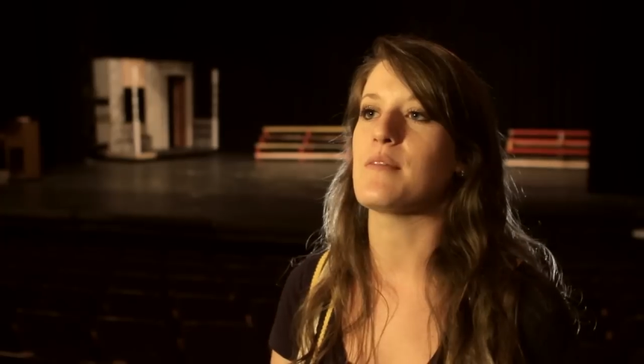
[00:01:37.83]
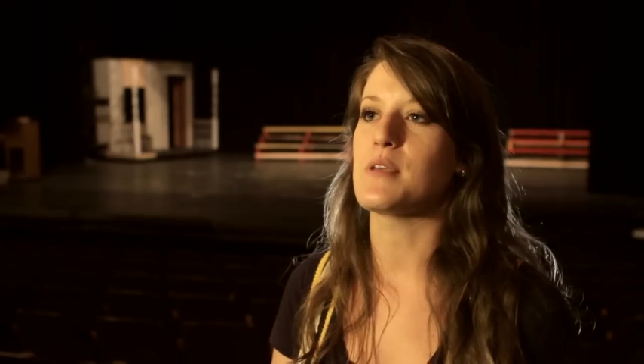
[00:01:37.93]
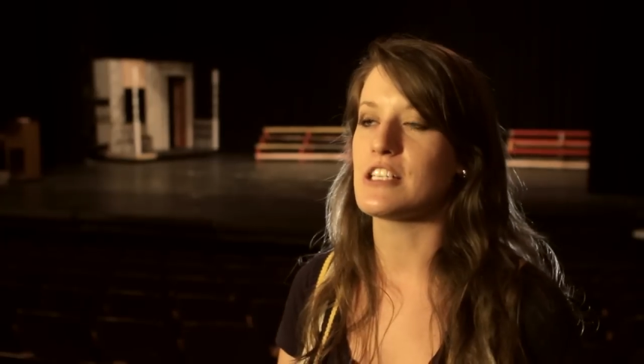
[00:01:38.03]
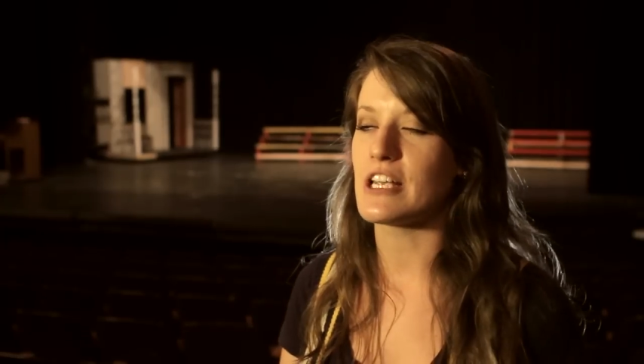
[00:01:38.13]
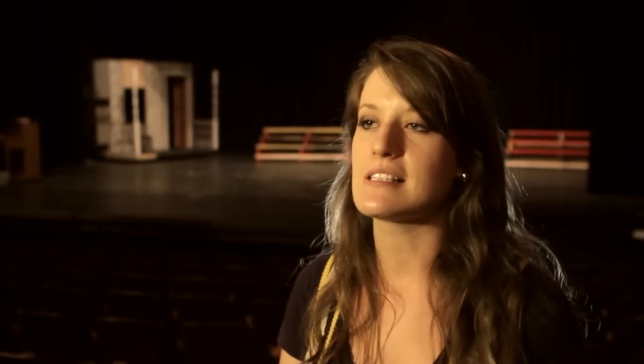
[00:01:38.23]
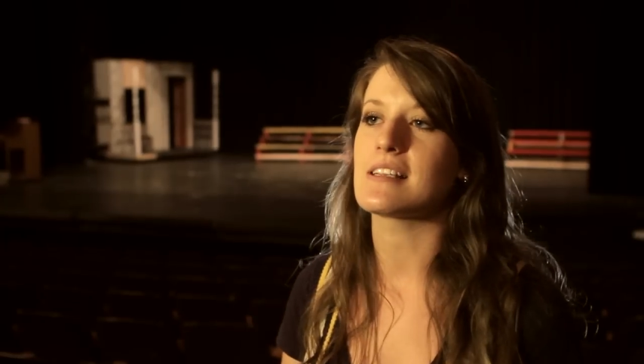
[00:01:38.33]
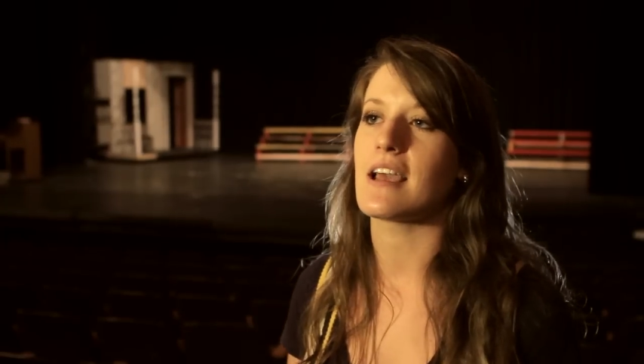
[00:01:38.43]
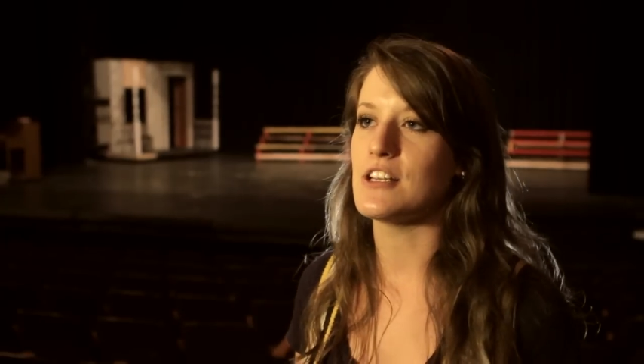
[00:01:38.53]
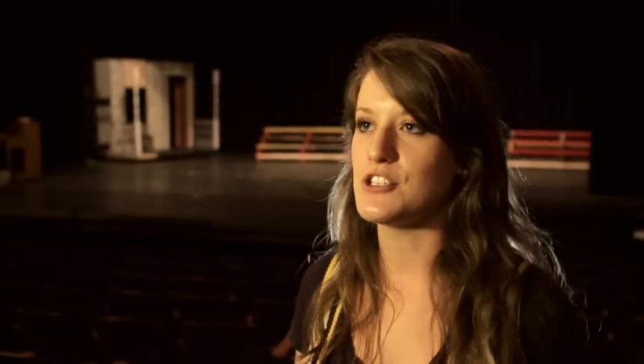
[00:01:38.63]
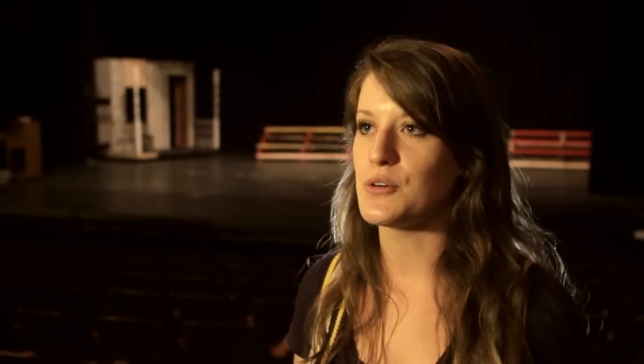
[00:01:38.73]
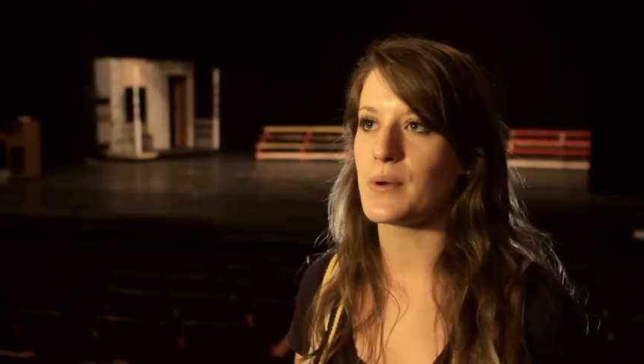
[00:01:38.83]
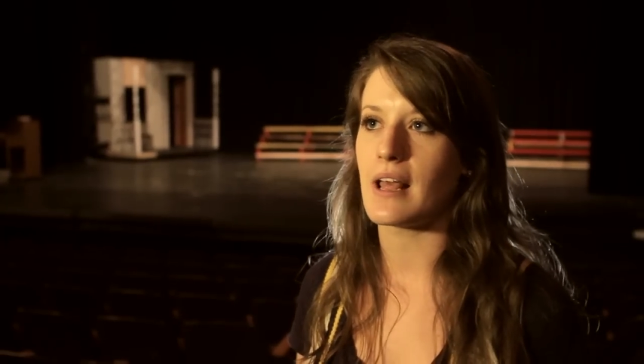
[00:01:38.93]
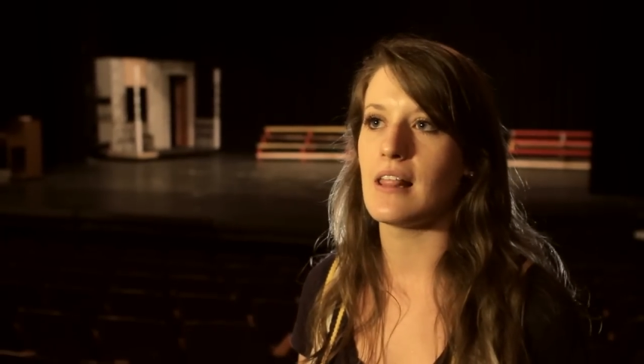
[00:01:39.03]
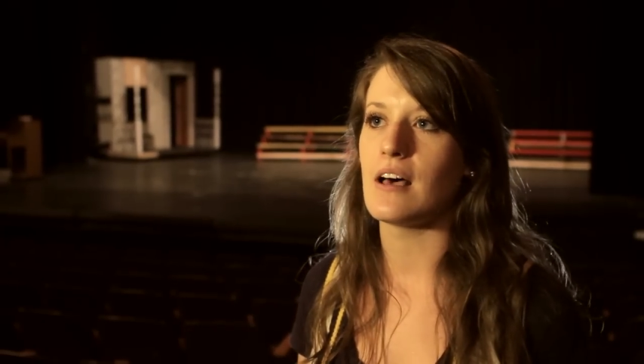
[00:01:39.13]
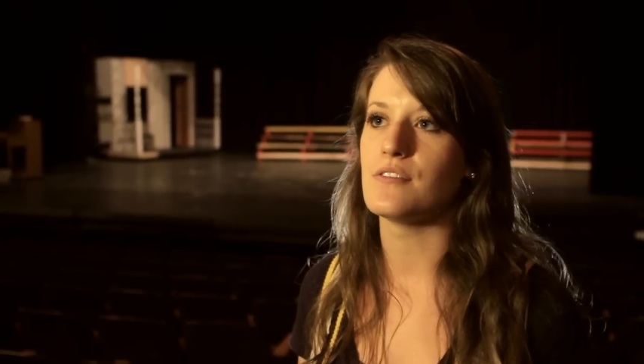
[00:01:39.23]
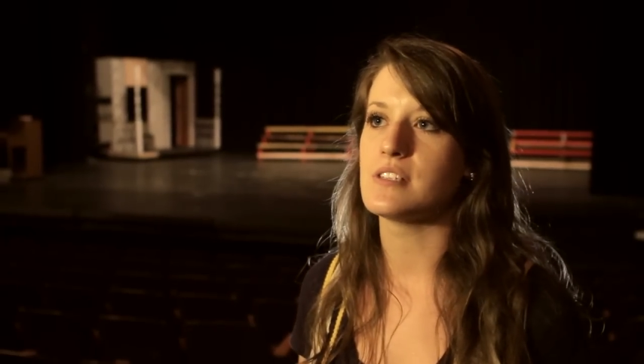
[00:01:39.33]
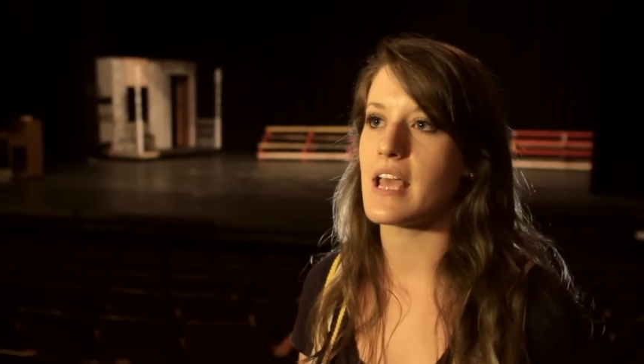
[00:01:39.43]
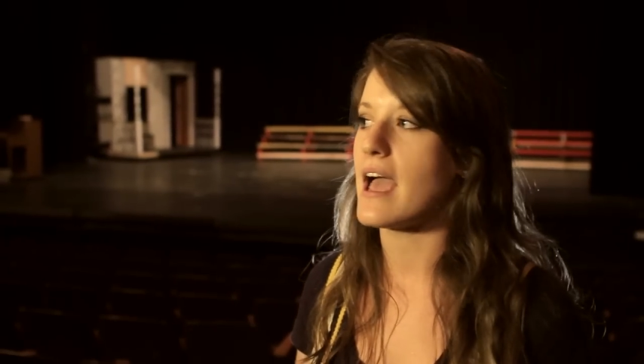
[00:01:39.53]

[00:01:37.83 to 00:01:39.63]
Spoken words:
it gave me a chance to kind of do what I loved,